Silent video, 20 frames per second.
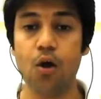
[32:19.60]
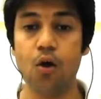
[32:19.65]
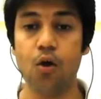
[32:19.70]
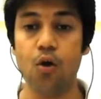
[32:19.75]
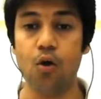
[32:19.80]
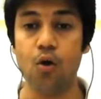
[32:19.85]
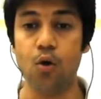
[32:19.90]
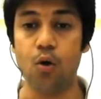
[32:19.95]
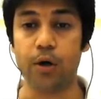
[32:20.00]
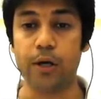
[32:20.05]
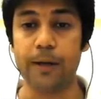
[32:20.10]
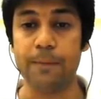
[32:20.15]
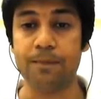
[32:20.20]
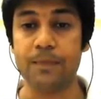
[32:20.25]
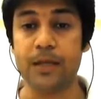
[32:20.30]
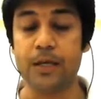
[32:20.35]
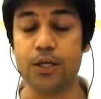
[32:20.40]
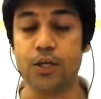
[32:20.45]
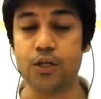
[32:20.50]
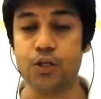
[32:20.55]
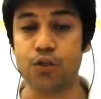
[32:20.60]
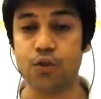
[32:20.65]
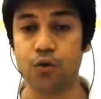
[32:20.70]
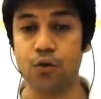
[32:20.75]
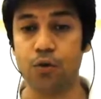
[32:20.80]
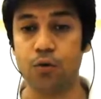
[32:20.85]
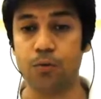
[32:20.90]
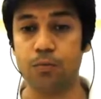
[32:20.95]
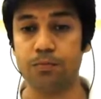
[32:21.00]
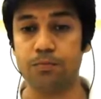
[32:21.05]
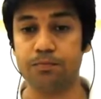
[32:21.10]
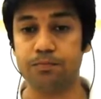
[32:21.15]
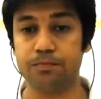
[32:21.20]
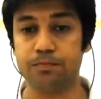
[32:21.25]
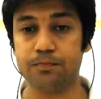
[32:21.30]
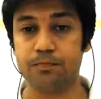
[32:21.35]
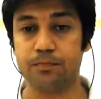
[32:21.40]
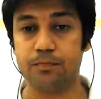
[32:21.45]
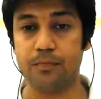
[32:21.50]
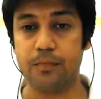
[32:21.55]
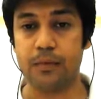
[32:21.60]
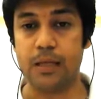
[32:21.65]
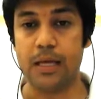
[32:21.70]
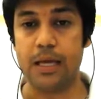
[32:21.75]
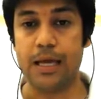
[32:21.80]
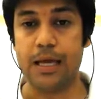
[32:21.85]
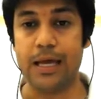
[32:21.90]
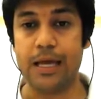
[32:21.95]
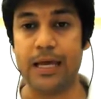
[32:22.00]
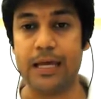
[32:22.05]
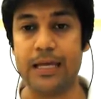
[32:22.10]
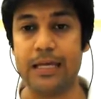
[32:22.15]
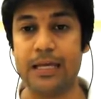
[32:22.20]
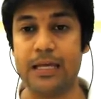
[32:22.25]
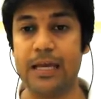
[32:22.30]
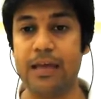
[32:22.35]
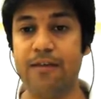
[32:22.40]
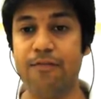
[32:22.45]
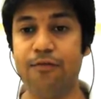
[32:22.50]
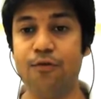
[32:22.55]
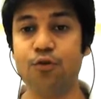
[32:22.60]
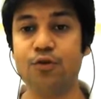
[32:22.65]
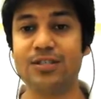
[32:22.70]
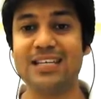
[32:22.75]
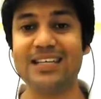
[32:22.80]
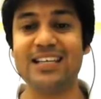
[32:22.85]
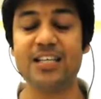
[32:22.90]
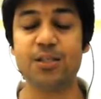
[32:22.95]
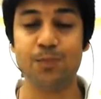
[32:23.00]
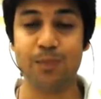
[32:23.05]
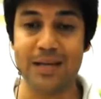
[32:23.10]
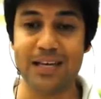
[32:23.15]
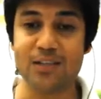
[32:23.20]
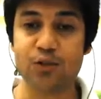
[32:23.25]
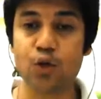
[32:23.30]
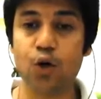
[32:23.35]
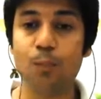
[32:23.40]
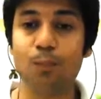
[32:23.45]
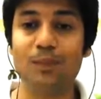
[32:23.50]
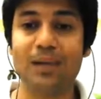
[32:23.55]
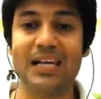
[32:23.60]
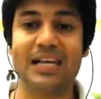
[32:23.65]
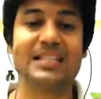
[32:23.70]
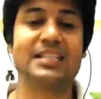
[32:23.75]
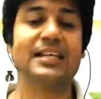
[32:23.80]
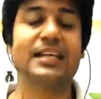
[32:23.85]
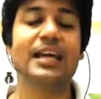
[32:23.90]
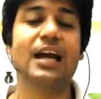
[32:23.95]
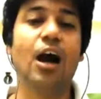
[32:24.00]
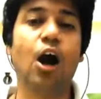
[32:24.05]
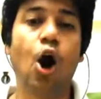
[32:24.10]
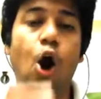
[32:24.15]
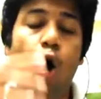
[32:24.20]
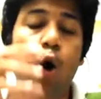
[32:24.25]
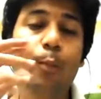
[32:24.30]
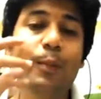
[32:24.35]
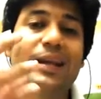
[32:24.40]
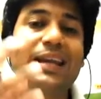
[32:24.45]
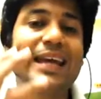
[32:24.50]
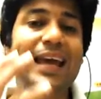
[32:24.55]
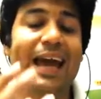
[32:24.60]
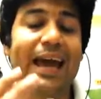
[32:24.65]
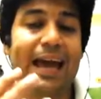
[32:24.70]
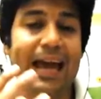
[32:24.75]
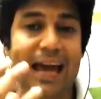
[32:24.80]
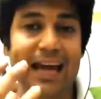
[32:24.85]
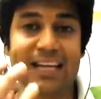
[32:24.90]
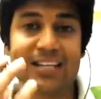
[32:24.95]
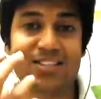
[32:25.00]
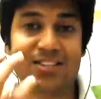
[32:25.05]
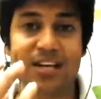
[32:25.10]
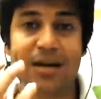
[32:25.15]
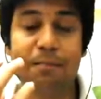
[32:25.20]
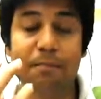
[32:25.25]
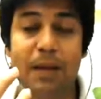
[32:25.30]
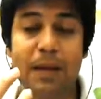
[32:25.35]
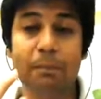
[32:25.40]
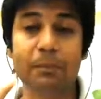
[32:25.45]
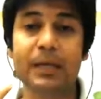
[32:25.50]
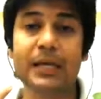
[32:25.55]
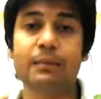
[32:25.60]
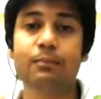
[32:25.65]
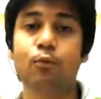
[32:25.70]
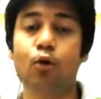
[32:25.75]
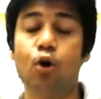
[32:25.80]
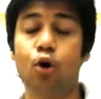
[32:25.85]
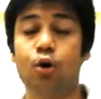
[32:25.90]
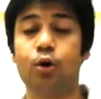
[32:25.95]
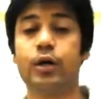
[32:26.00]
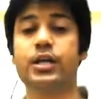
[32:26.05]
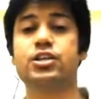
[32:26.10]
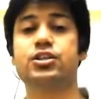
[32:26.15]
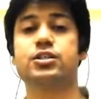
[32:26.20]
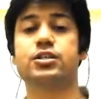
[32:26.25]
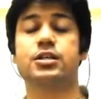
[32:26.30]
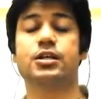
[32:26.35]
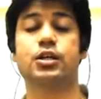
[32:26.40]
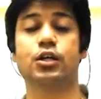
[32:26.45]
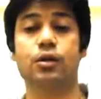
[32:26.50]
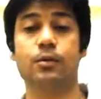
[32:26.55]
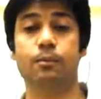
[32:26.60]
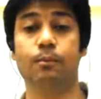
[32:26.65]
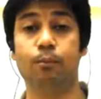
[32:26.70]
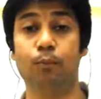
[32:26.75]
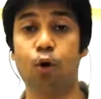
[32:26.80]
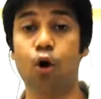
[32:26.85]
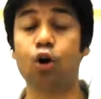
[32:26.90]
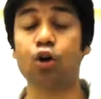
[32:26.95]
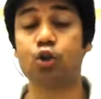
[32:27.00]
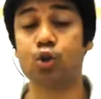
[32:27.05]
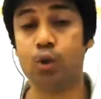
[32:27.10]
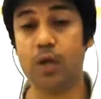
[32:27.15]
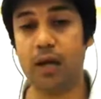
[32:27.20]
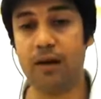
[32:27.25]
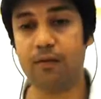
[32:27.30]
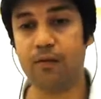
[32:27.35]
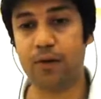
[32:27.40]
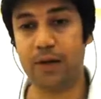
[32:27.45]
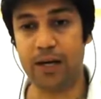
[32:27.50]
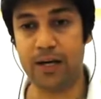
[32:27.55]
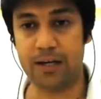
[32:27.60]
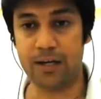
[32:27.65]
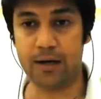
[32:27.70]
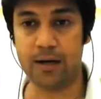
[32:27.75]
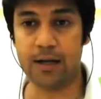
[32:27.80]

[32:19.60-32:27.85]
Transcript: Okay, so if you see the space complexity, how many extra memory blocks you have created?